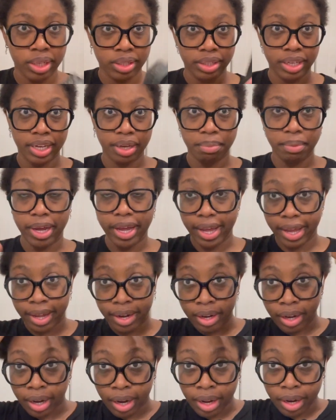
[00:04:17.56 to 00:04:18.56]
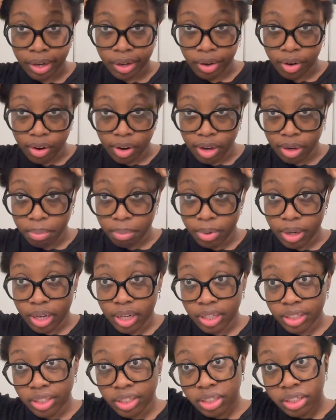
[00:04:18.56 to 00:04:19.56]
take my handy dandy hard
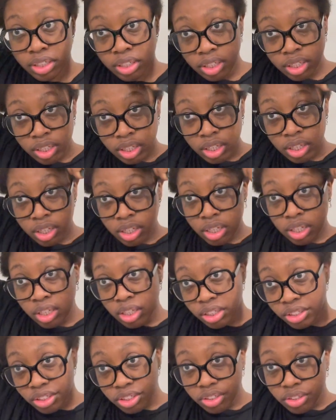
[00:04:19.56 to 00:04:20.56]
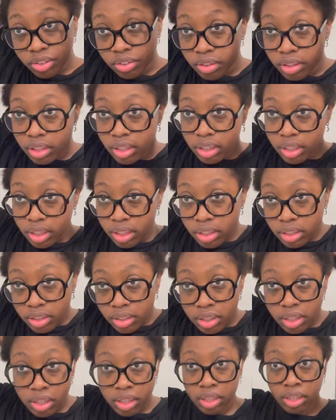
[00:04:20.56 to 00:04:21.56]
brush. Just do
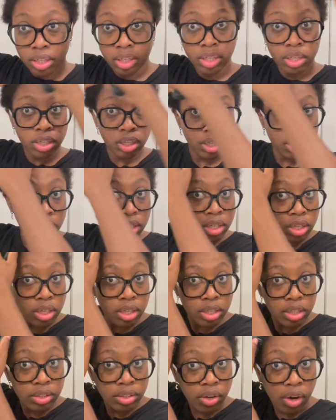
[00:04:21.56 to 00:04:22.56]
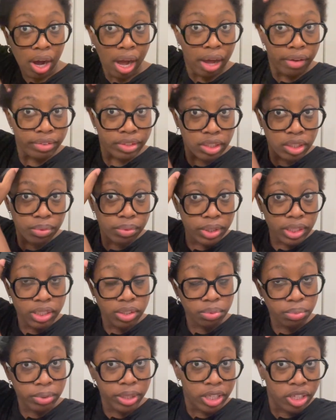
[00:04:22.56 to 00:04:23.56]
this. So obviously with this
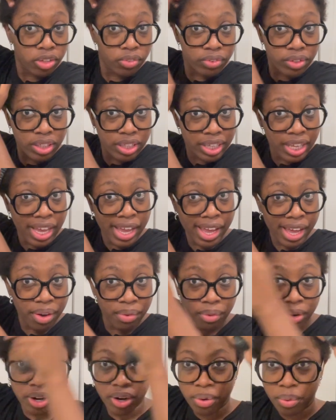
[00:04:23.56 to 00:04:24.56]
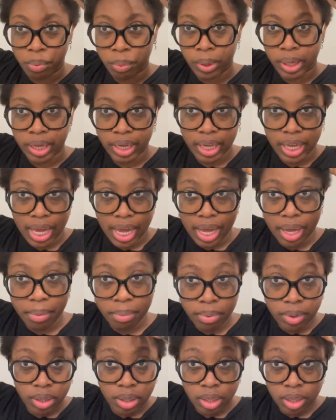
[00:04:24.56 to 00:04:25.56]
wig, you really can't wear a wig
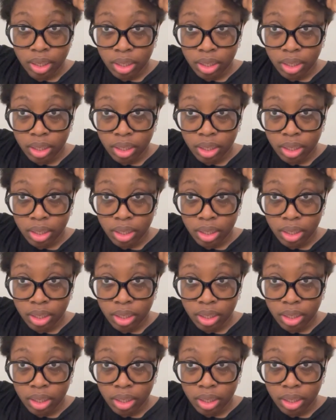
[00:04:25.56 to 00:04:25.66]
cap.